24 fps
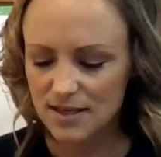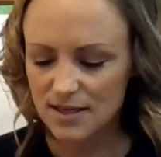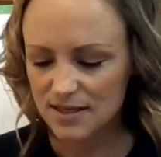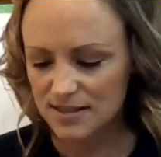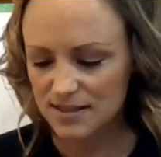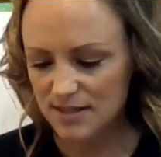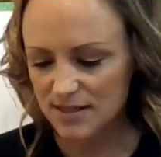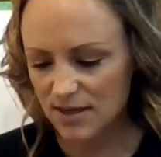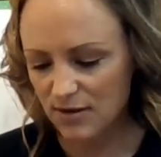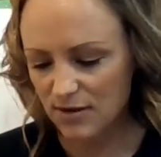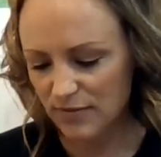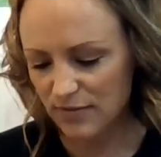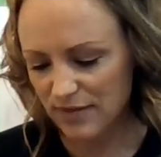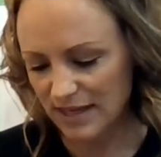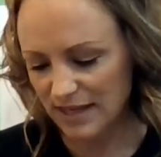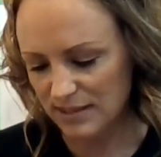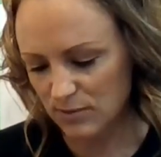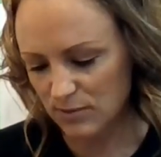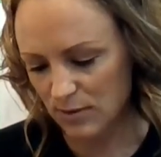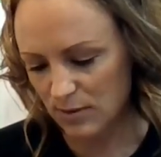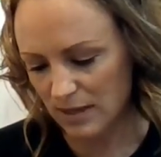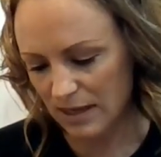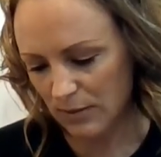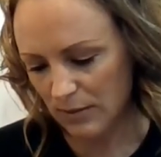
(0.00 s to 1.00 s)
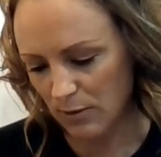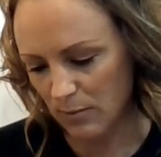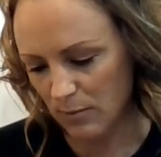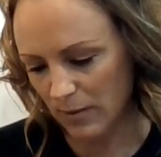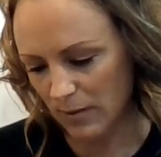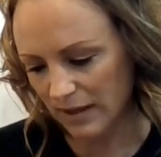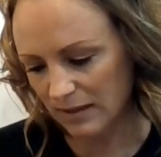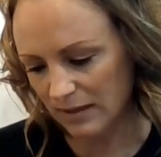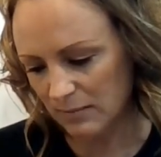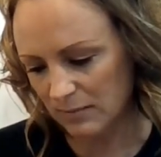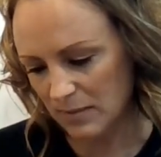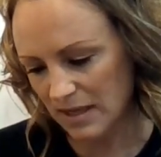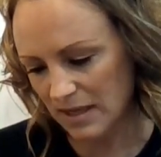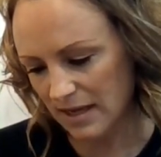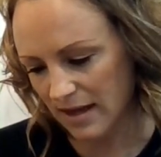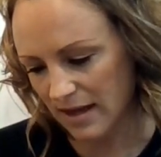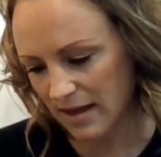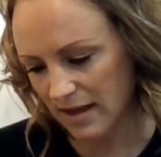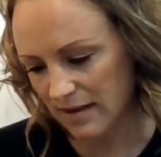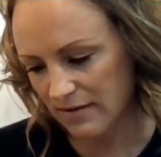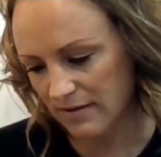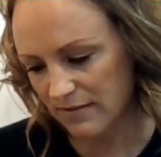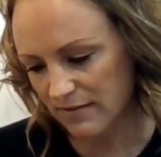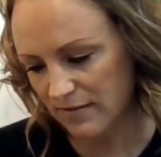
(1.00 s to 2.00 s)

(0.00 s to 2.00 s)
So that's what that reminded me of.